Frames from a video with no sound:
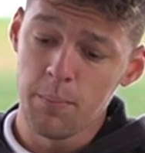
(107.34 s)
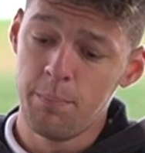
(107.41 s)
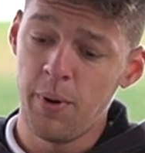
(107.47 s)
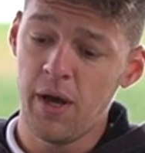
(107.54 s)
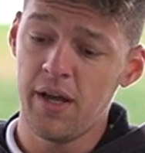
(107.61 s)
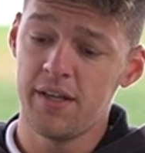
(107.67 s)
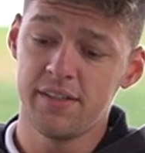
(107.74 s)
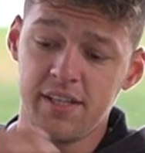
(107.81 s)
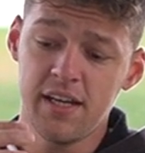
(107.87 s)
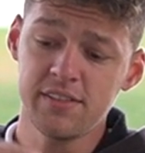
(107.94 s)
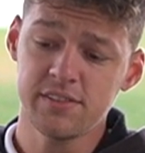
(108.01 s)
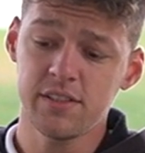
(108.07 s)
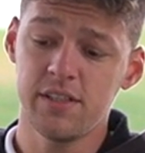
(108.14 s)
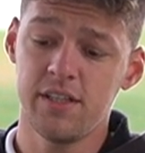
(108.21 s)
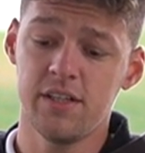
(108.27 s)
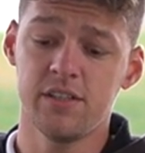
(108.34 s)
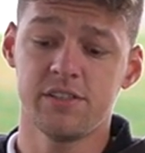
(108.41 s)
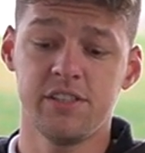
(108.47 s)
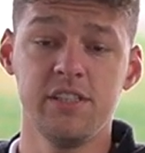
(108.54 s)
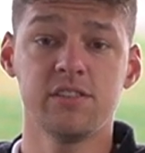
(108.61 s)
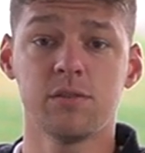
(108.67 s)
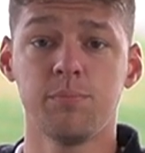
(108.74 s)
But Tesla here,
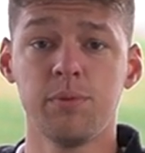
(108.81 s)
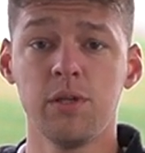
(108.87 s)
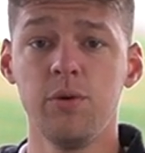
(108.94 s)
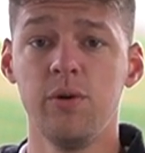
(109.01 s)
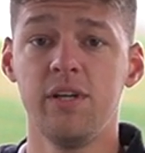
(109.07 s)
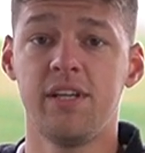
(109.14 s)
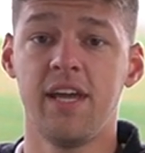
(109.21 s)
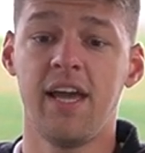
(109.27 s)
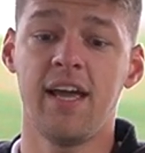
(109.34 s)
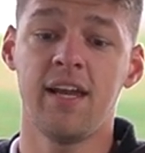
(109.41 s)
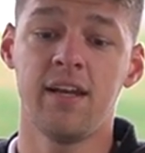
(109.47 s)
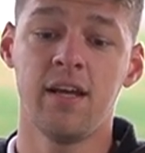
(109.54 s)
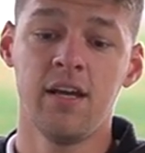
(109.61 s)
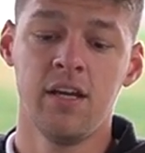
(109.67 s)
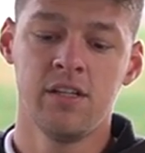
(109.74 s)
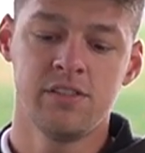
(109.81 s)
she's a blue and tan.